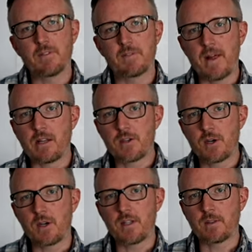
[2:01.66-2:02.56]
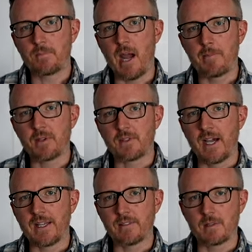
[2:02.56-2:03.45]
And if the flannel shirt is the proper
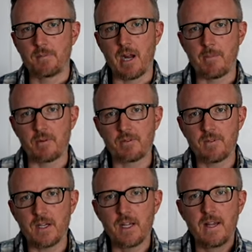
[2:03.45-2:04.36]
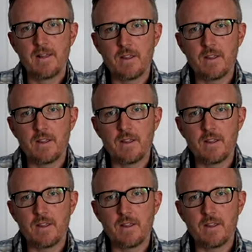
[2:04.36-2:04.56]
size and the proper fit,